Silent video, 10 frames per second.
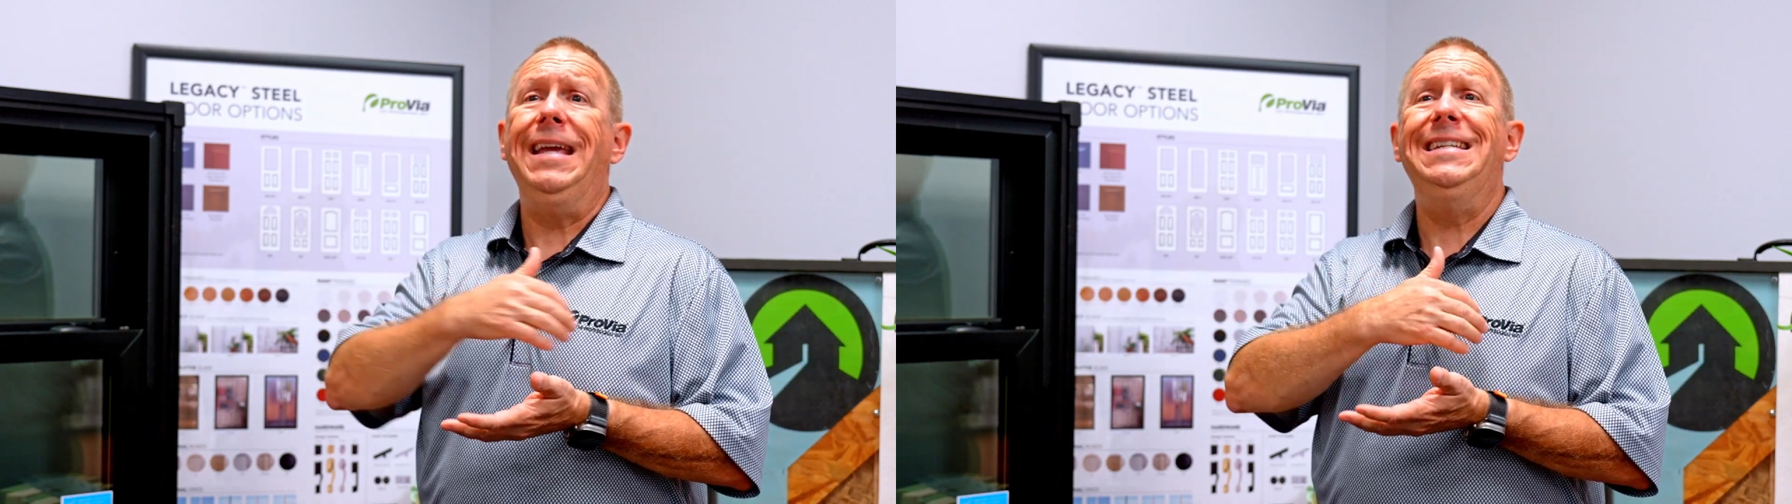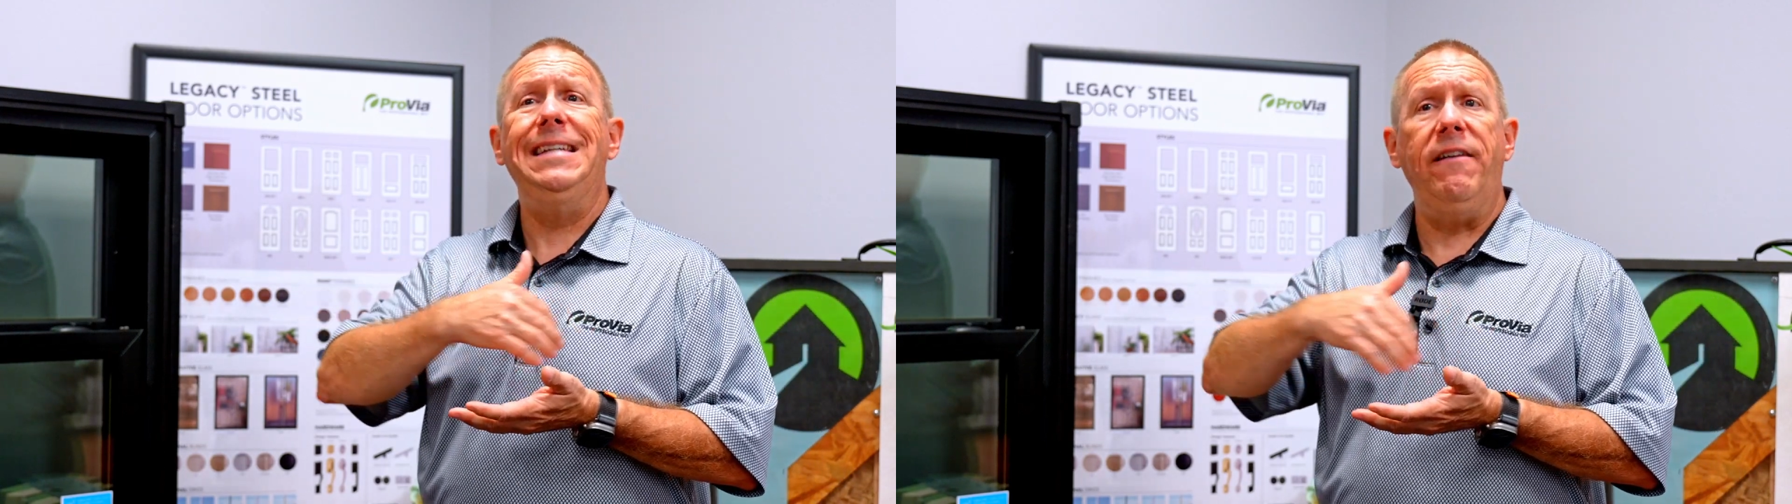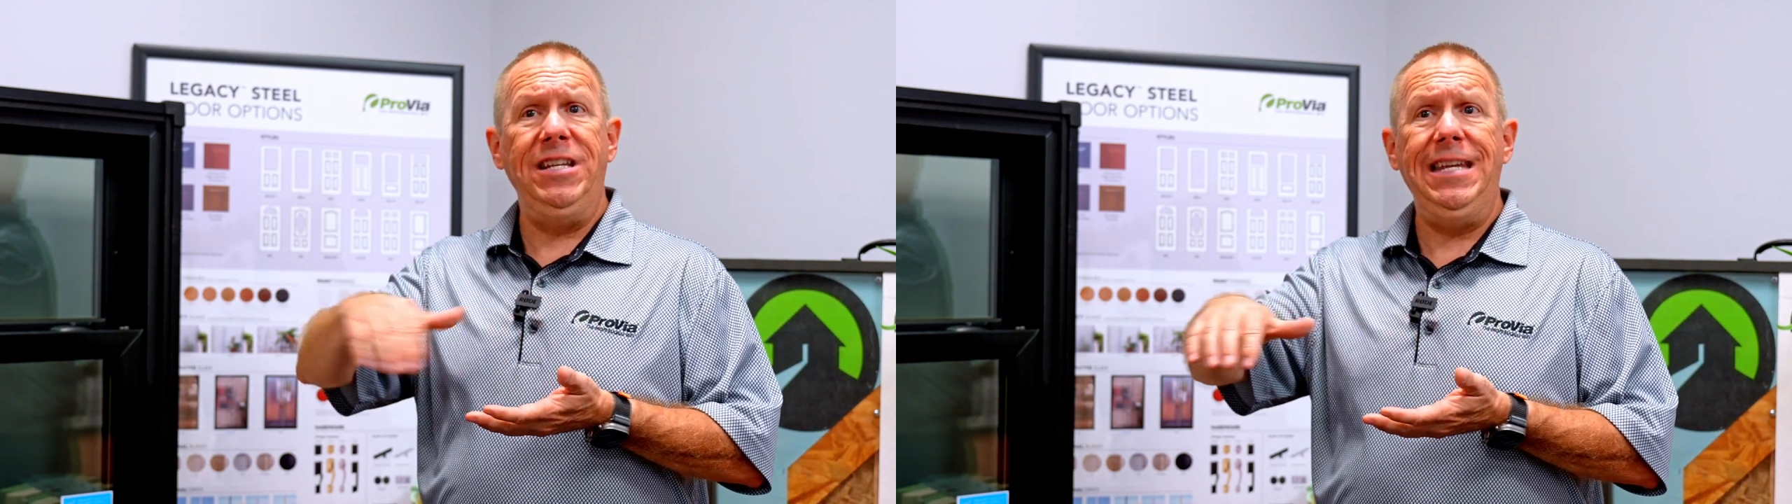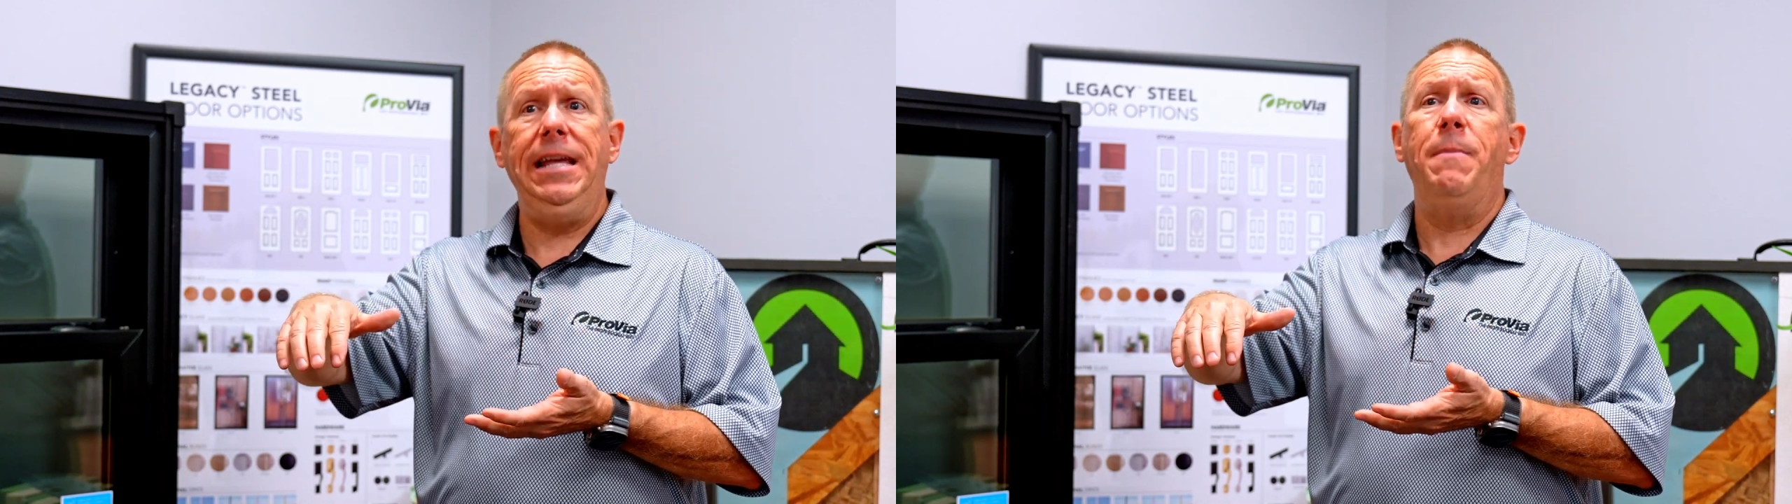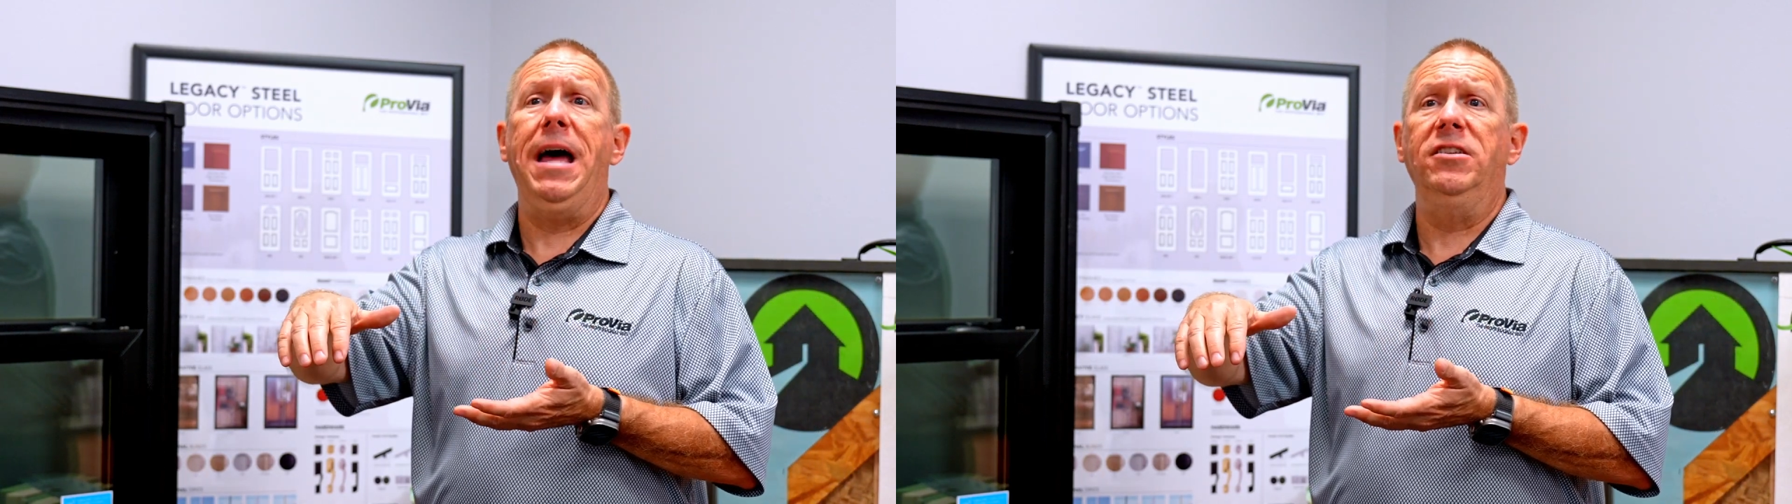
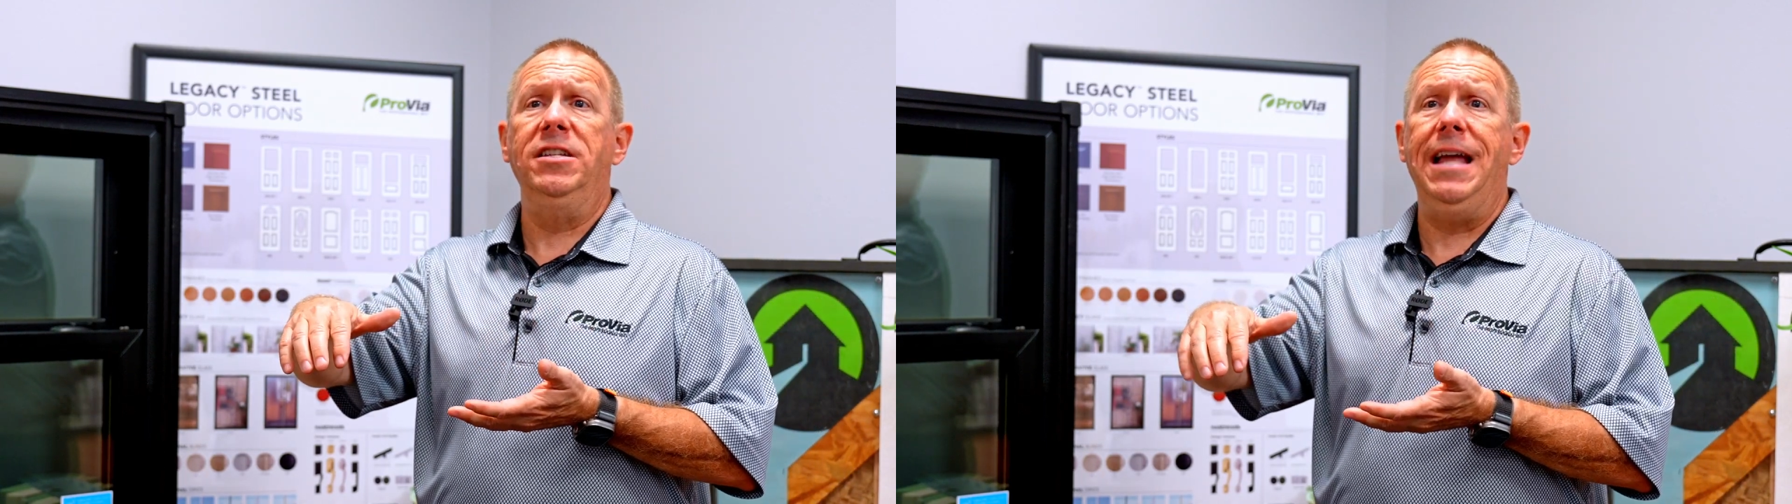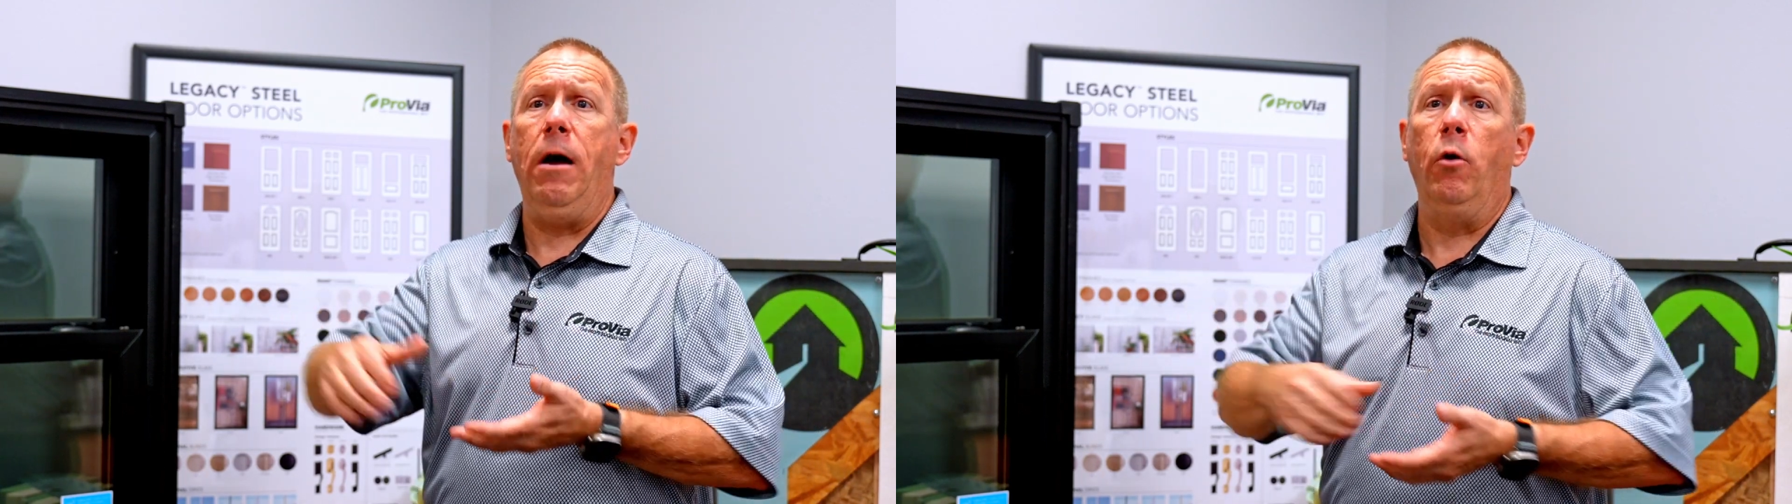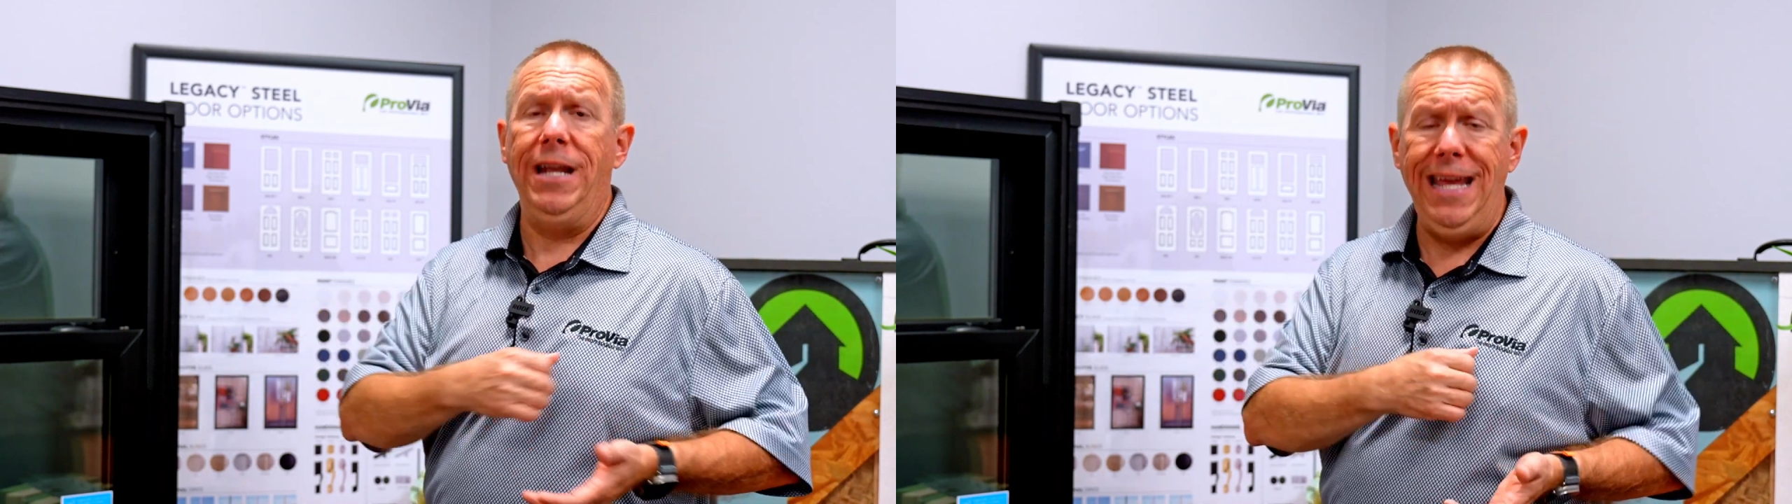17 miles an hour and